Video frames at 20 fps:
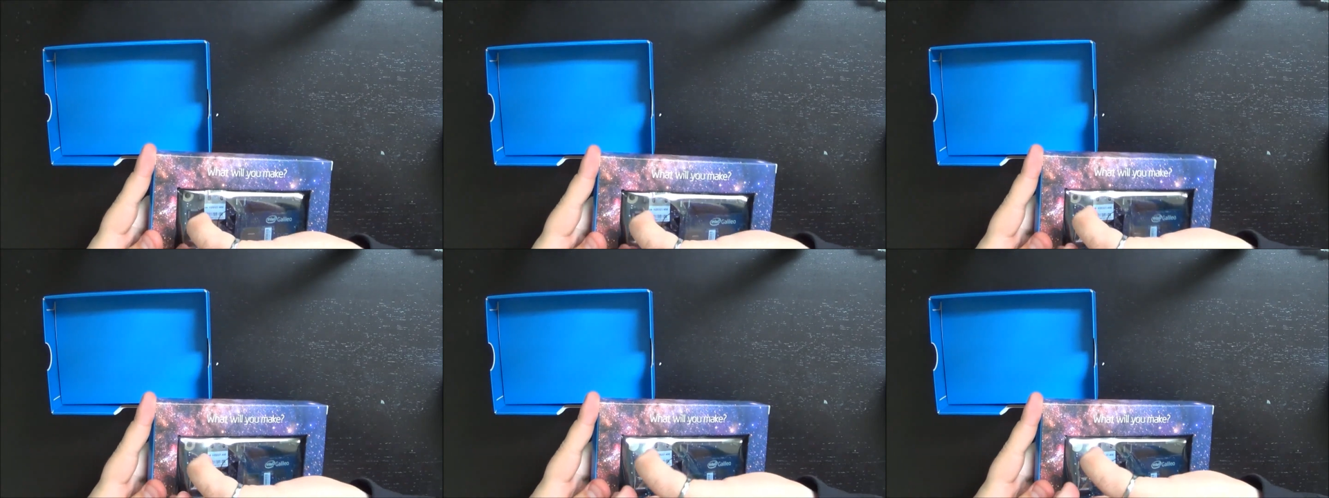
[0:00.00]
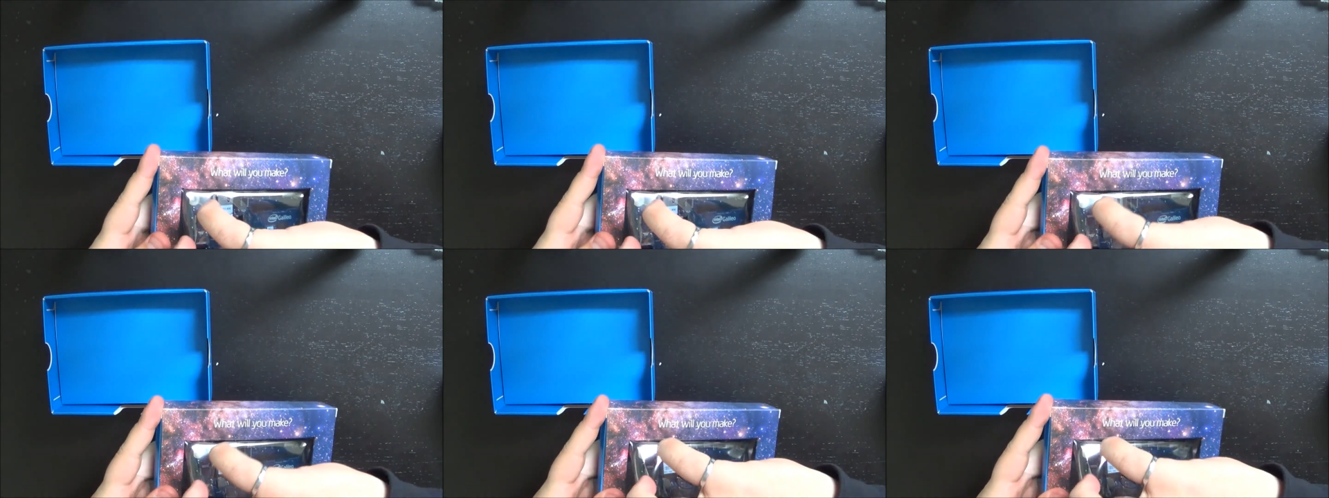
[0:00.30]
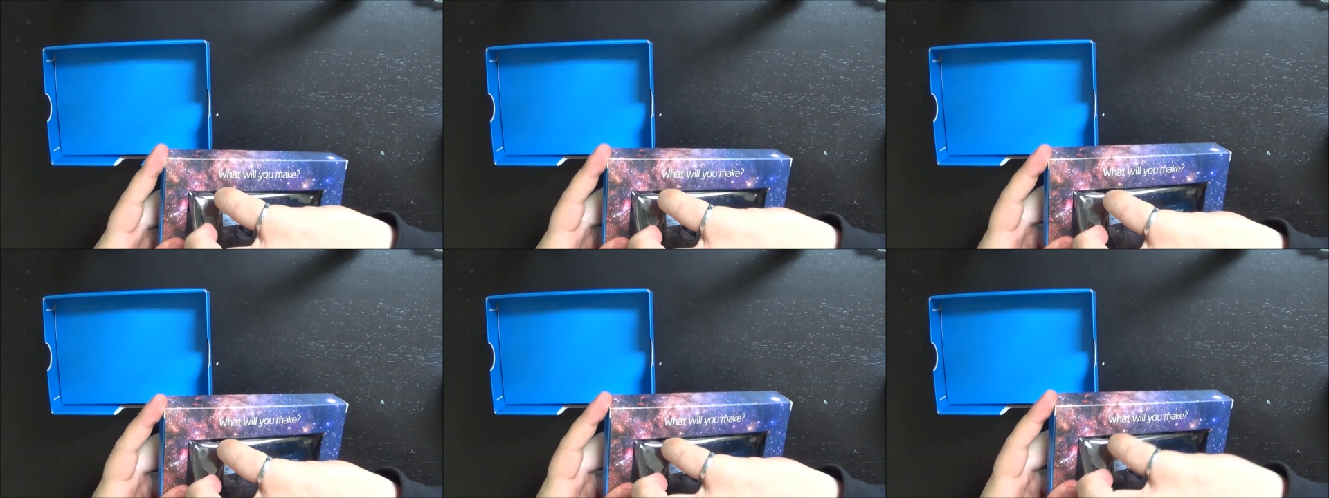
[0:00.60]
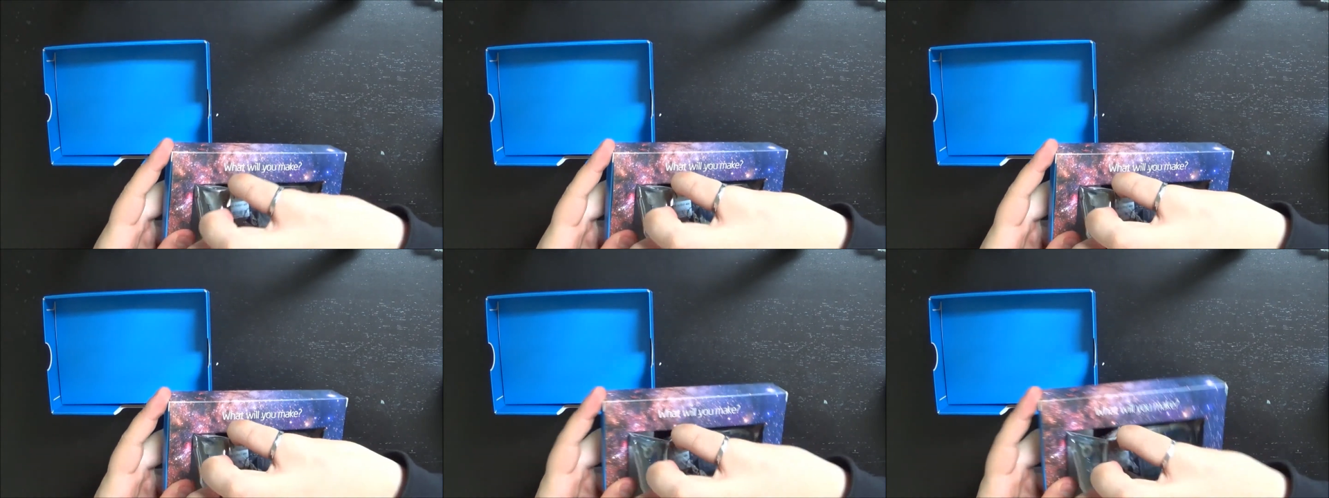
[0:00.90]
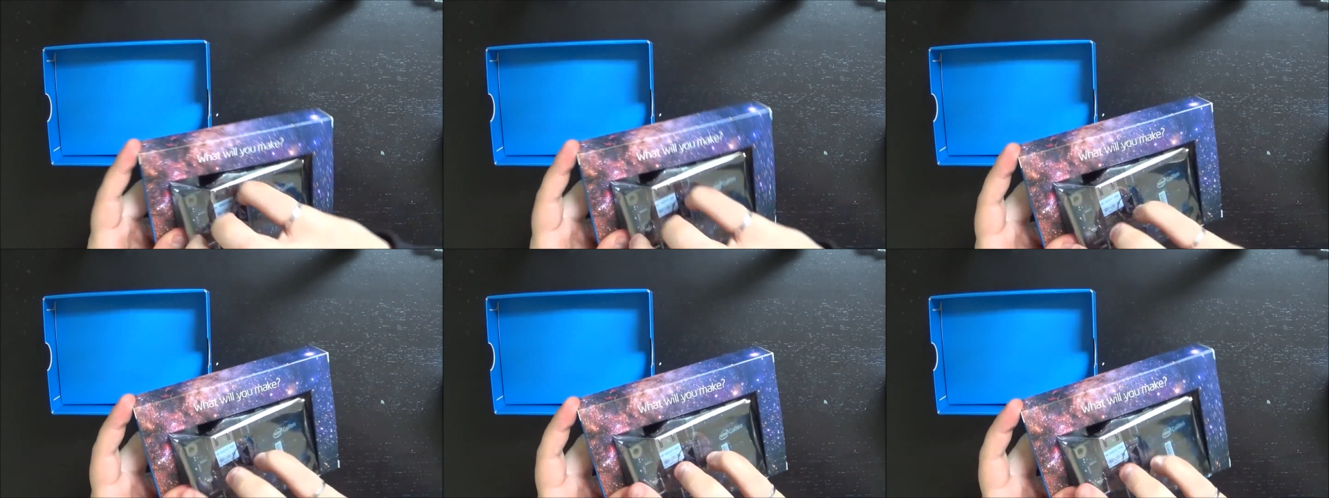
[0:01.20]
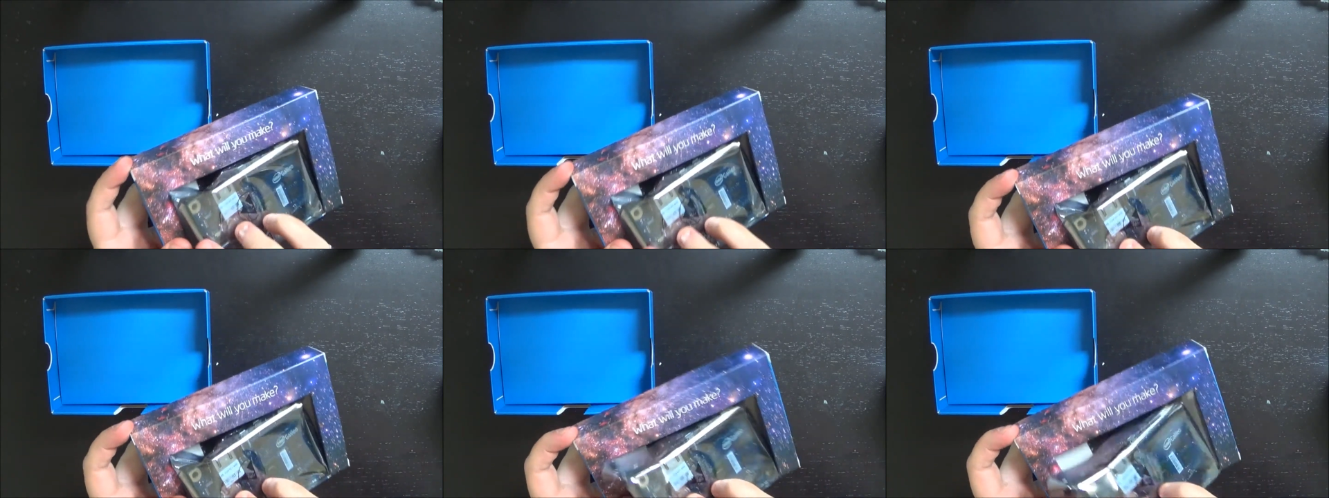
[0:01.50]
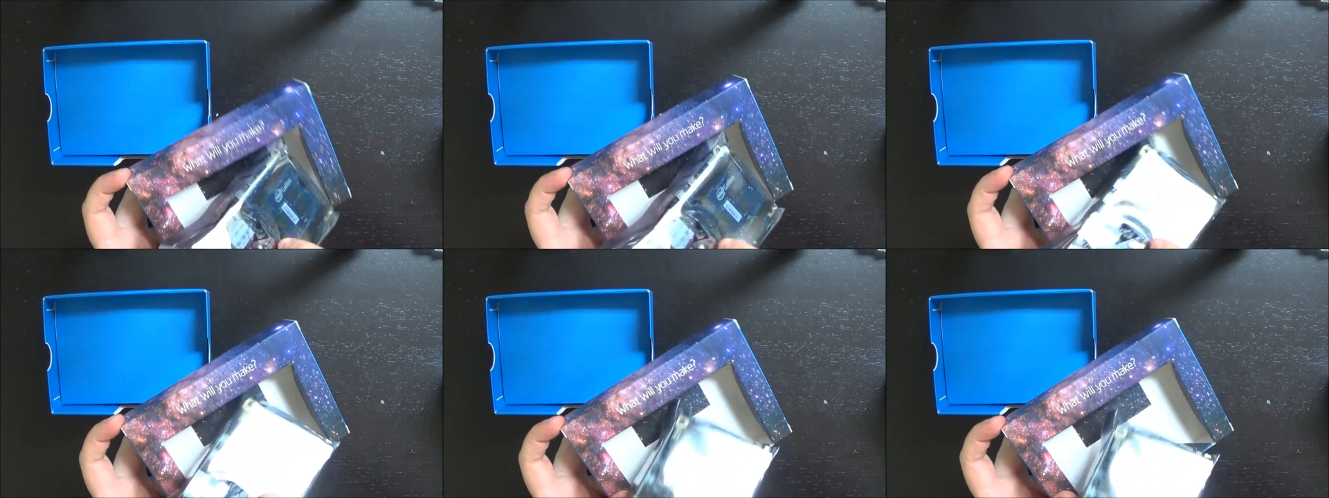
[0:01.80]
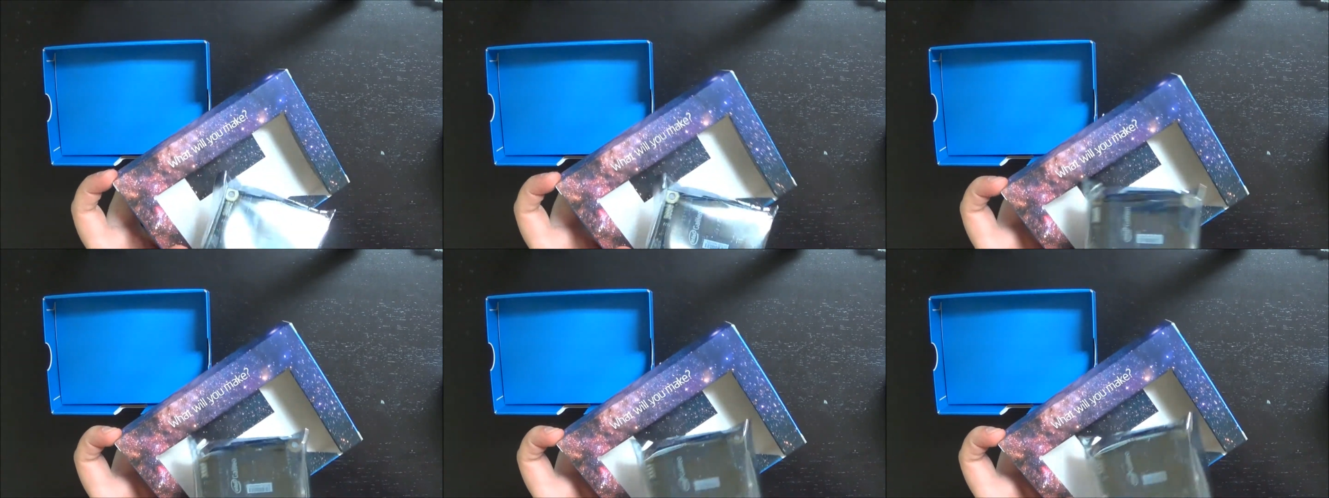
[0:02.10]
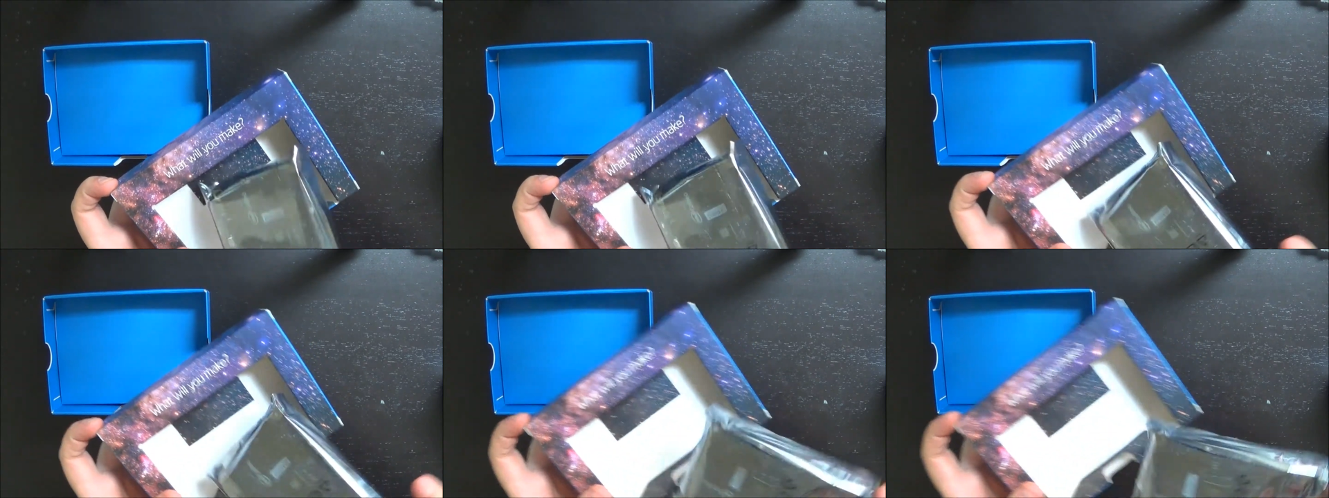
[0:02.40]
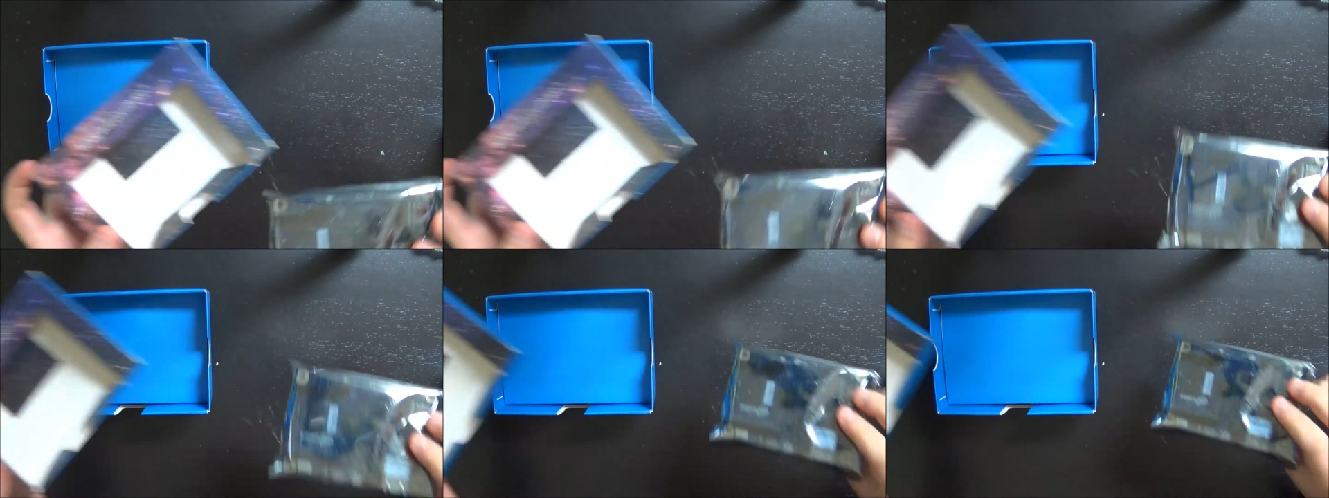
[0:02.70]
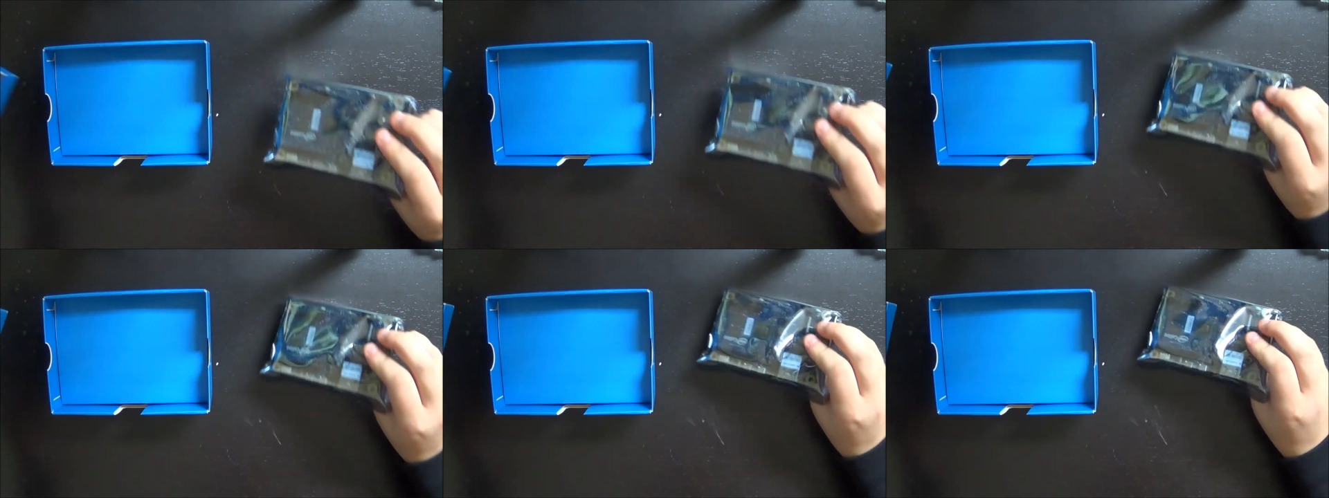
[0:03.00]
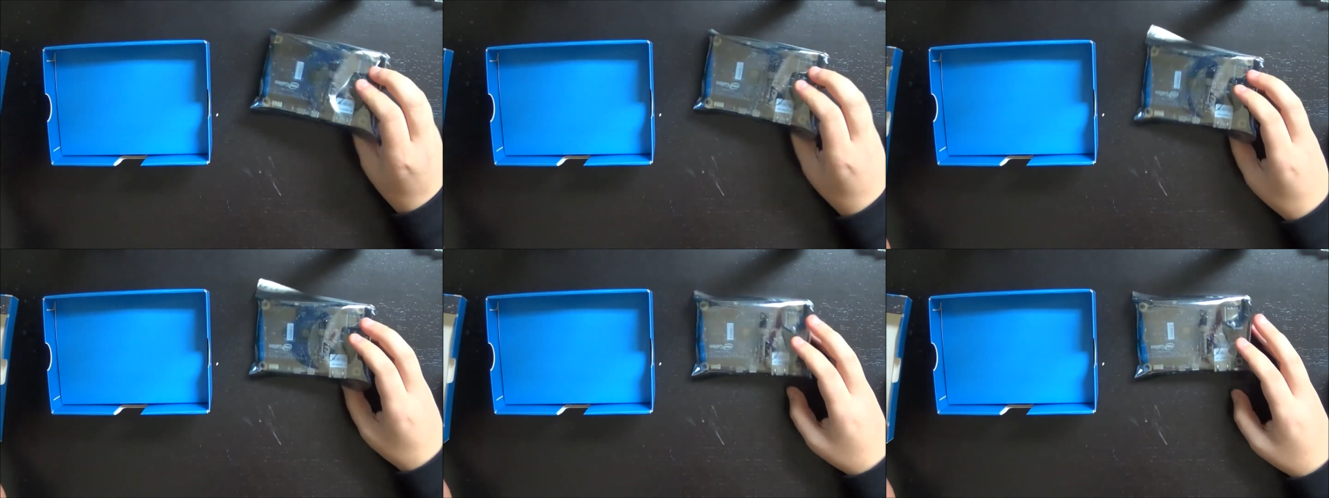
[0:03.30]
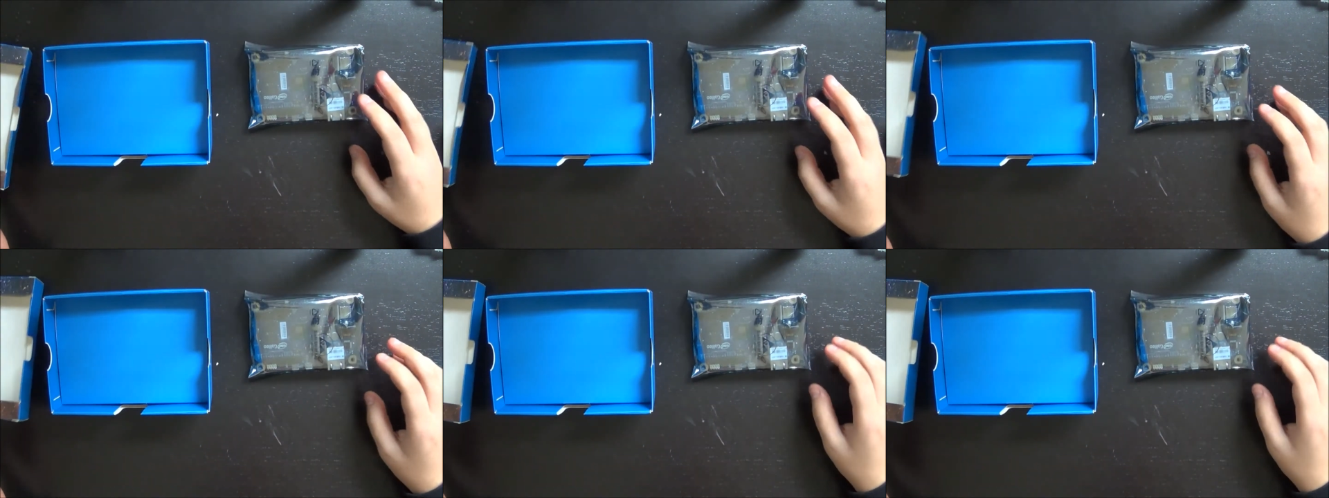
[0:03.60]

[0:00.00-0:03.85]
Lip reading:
[unreadable: no face in view]